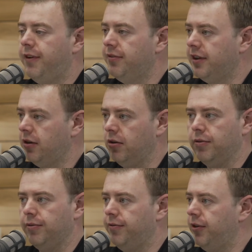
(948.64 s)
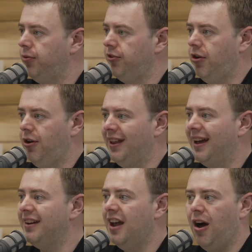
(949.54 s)
5-star Google reviews, all
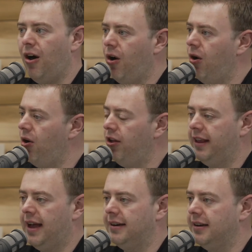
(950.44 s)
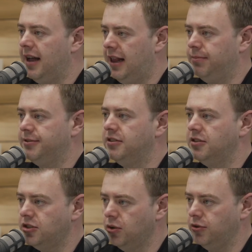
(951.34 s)
that helps
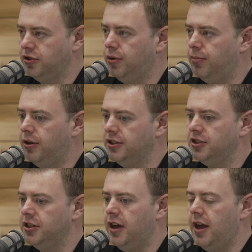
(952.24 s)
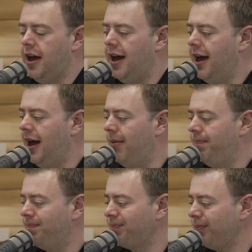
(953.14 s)
so much.
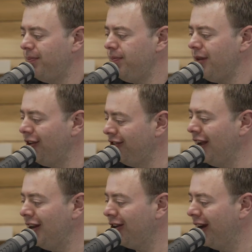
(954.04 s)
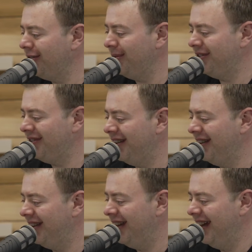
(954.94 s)
So yeah, look, I suppose
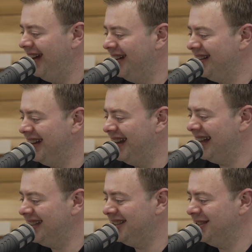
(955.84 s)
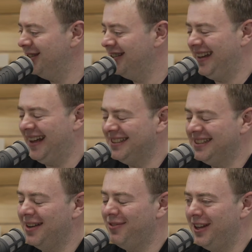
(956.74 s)
the next
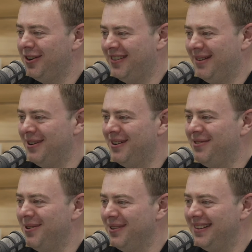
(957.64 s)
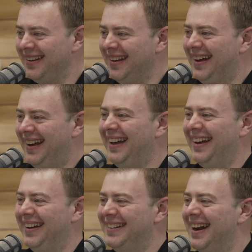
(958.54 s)
7 years I'm looking forward to.
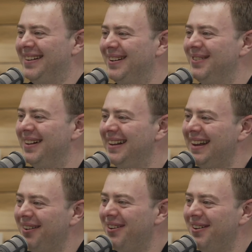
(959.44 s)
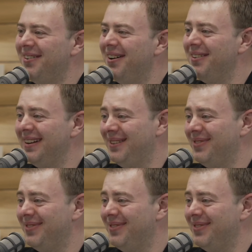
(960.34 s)
It's hard to believe we've already